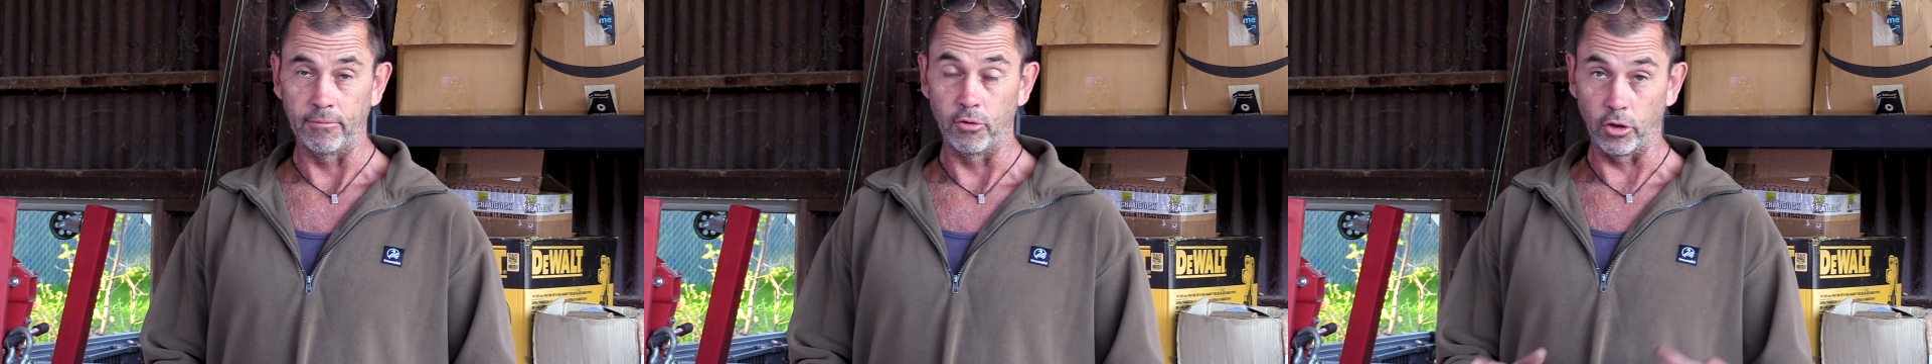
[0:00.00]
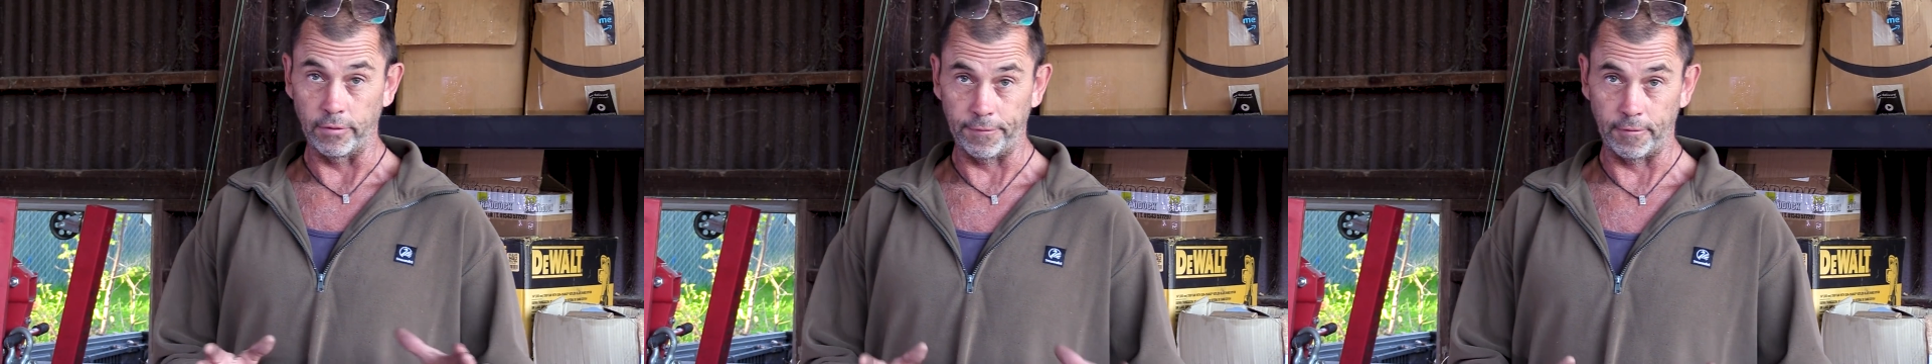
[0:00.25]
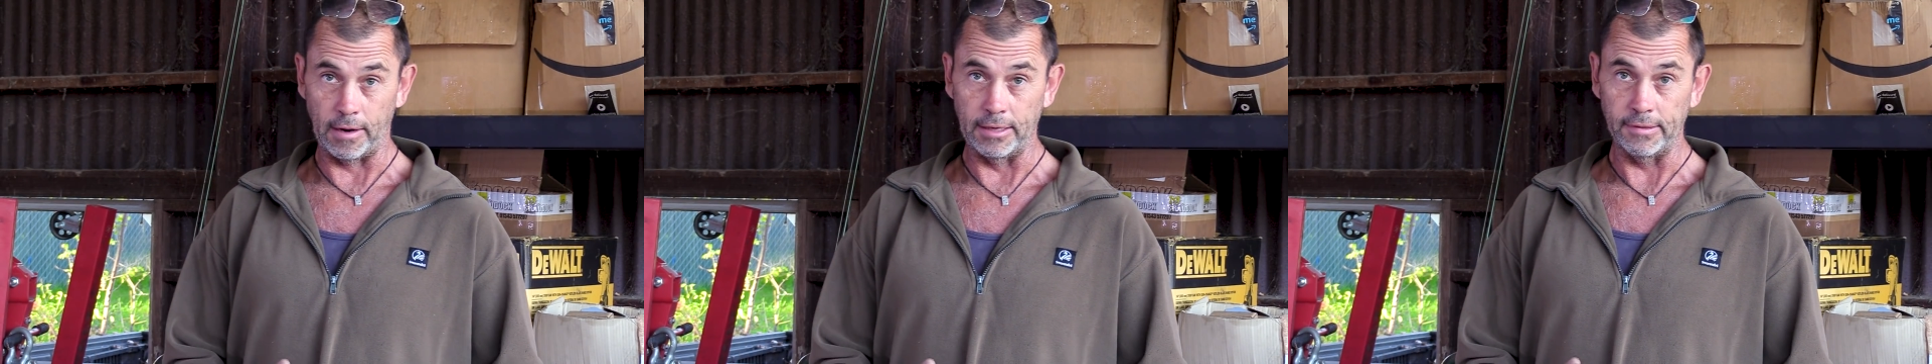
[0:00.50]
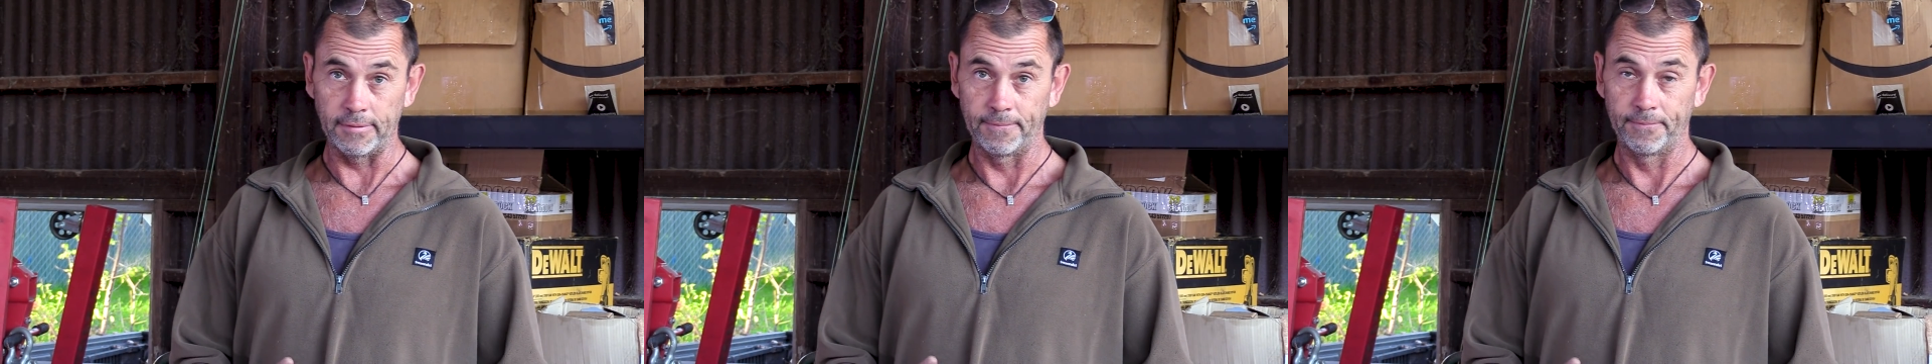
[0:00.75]
not the
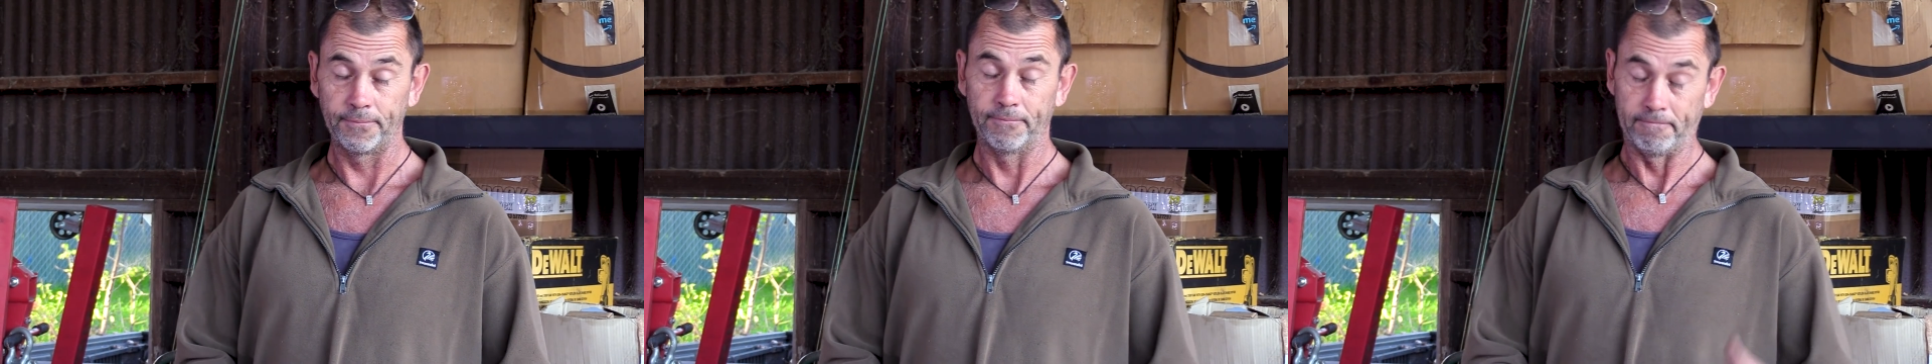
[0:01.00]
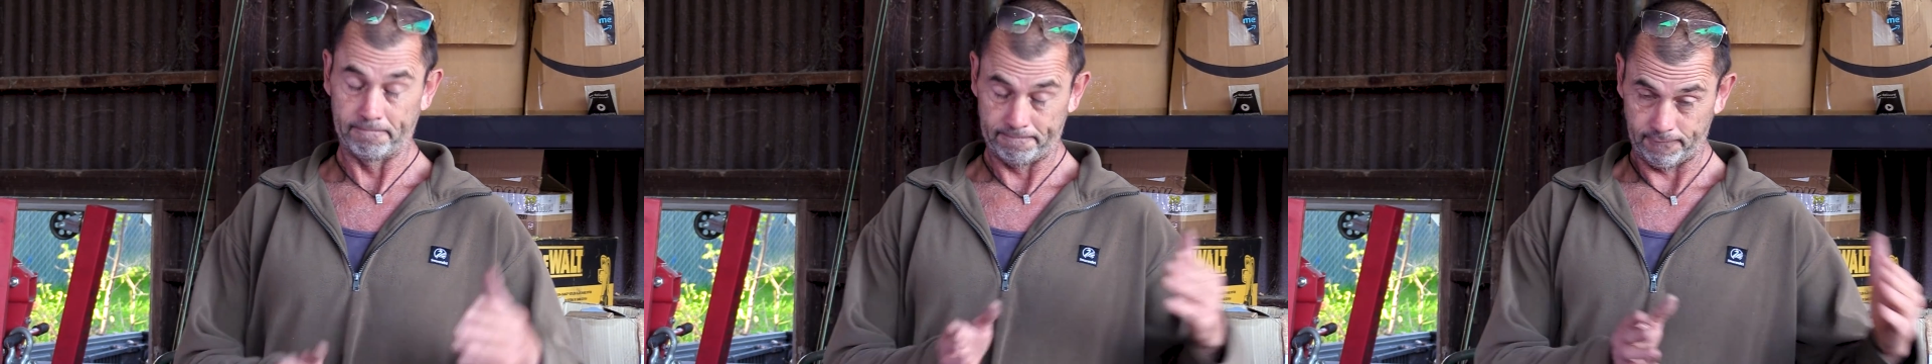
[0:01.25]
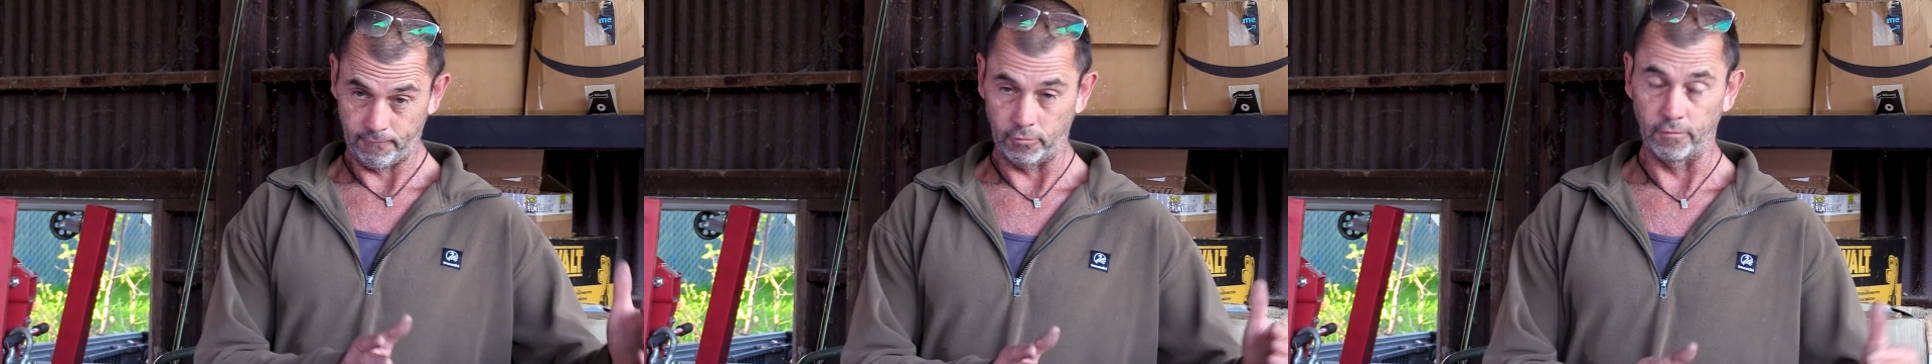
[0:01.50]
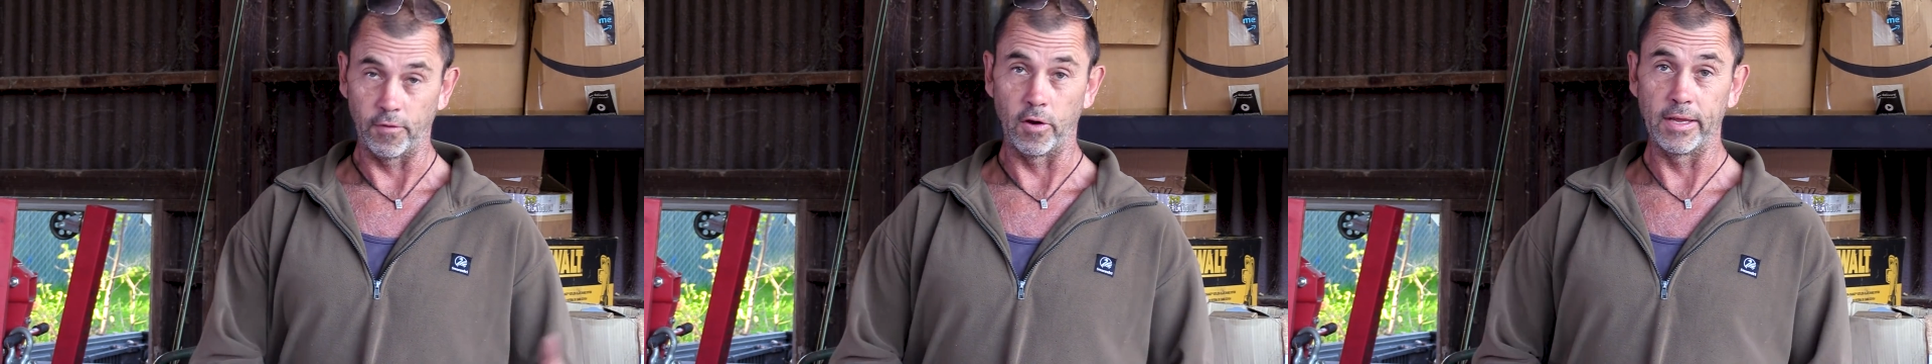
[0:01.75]
front.
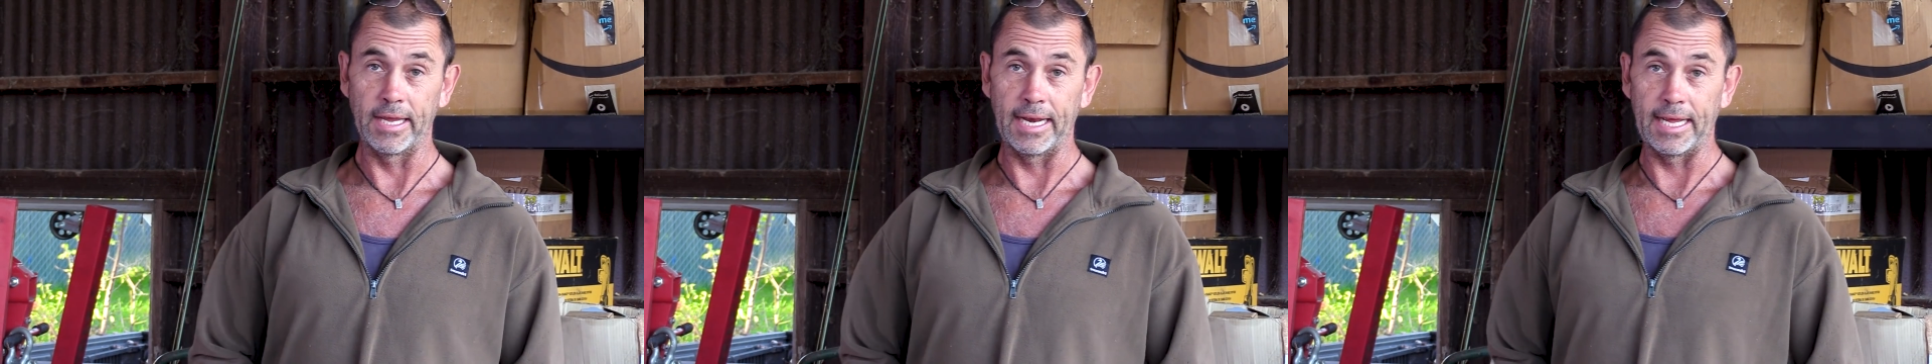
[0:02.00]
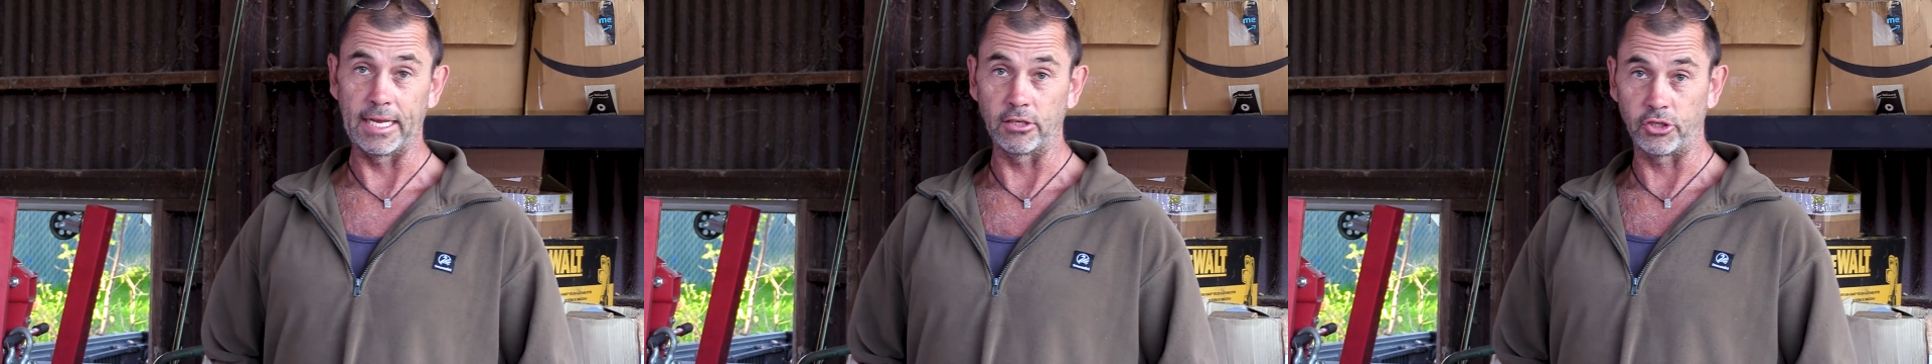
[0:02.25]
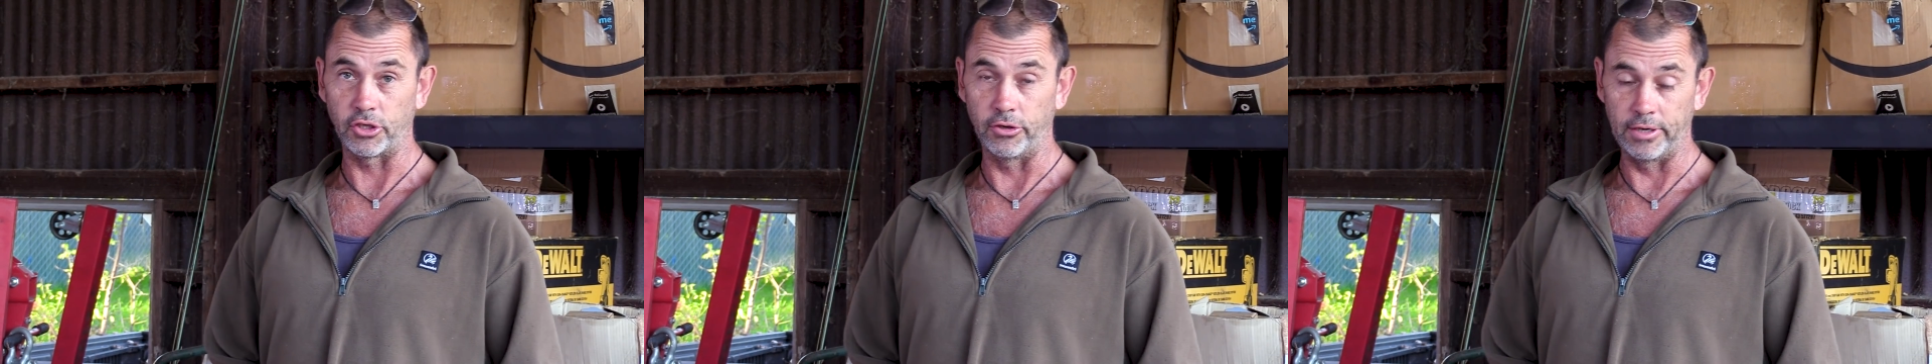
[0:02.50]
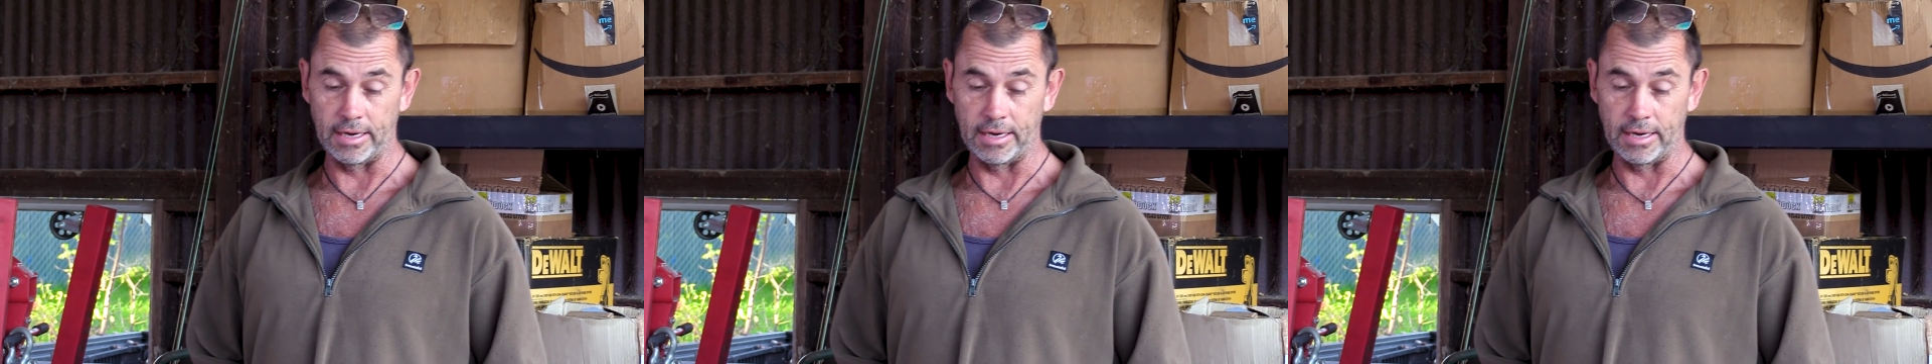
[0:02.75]
We'll find that out soon